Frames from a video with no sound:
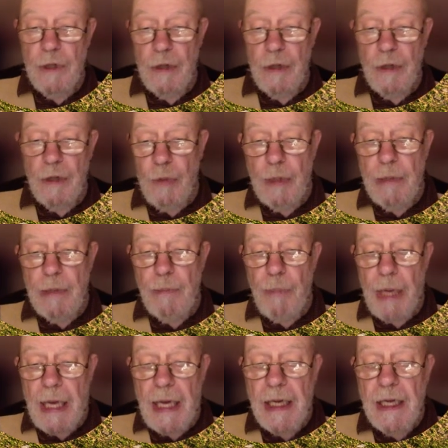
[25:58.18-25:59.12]
coming
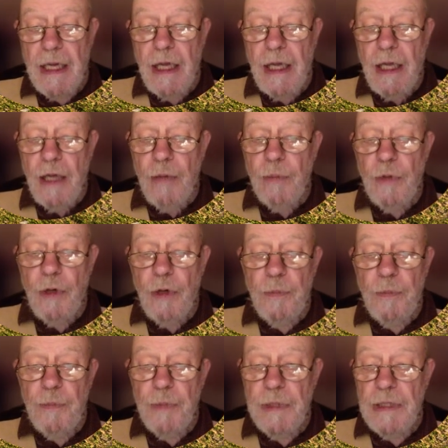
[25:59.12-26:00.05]
back, but
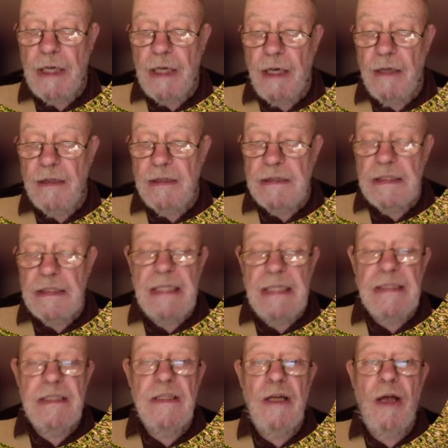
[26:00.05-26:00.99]
up, so
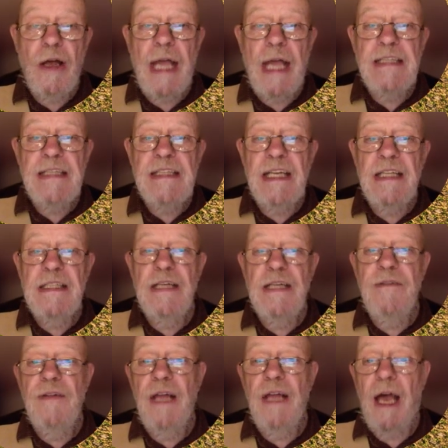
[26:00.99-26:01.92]
it's not
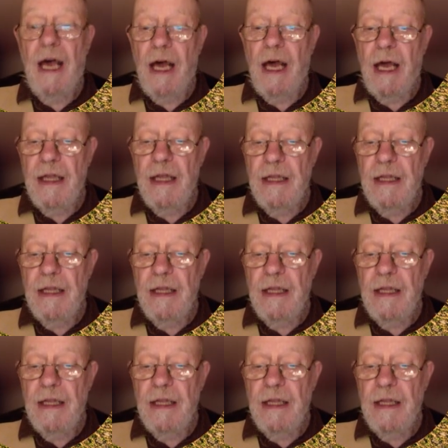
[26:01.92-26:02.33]
excessively high,